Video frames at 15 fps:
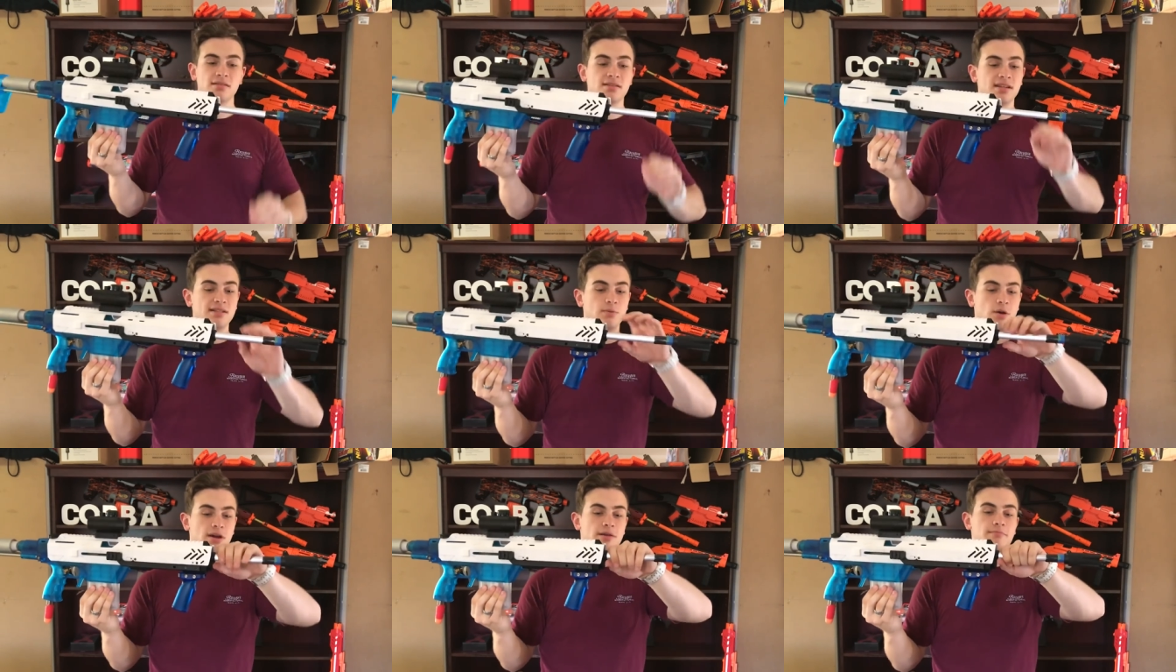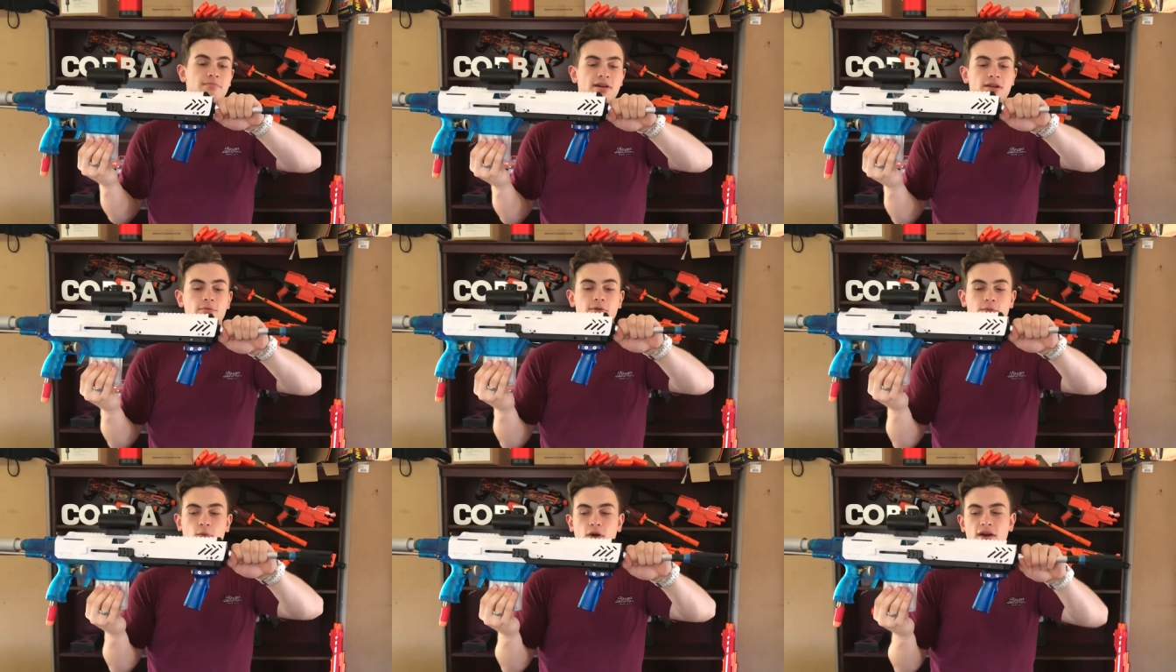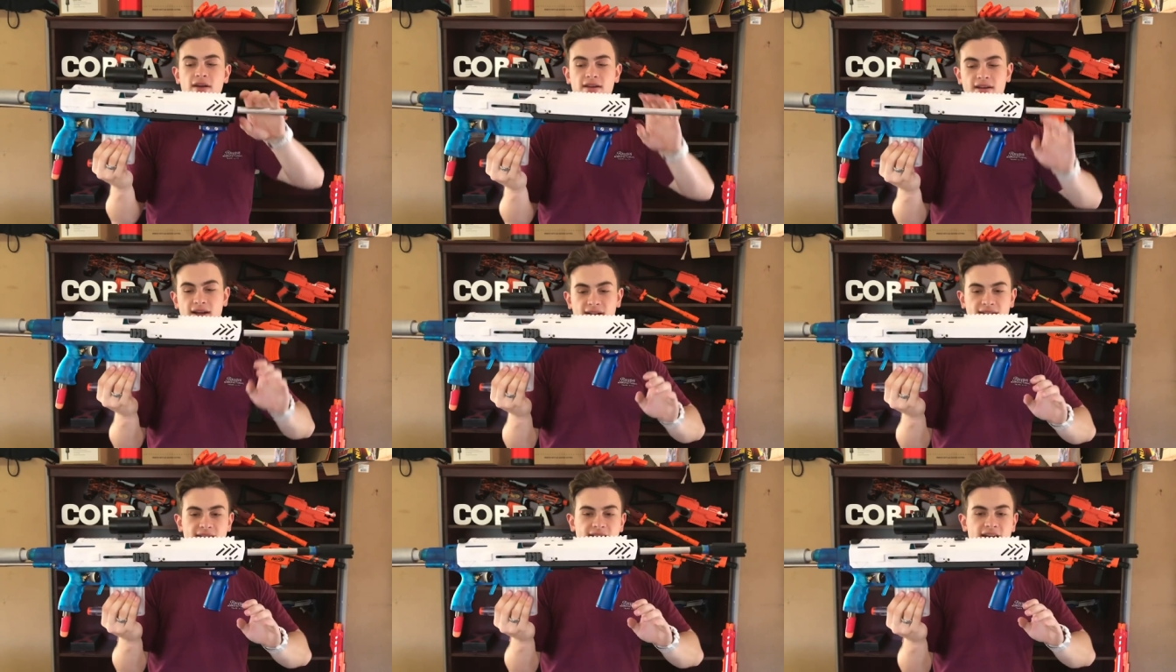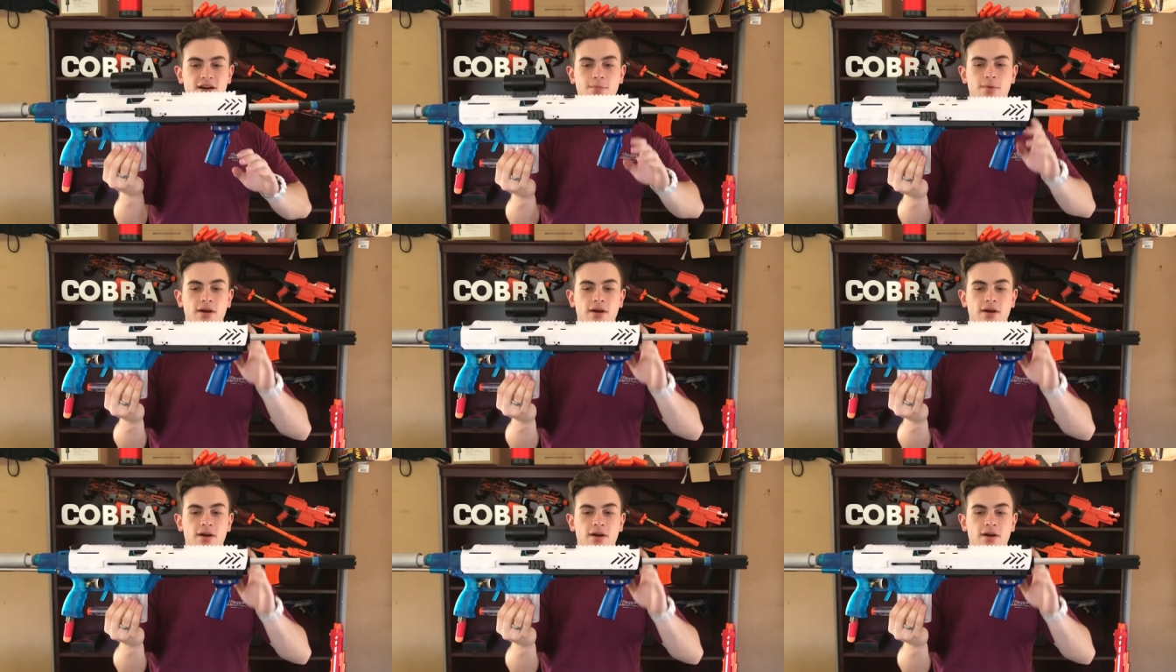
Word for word: So that's working better with Worker darts now,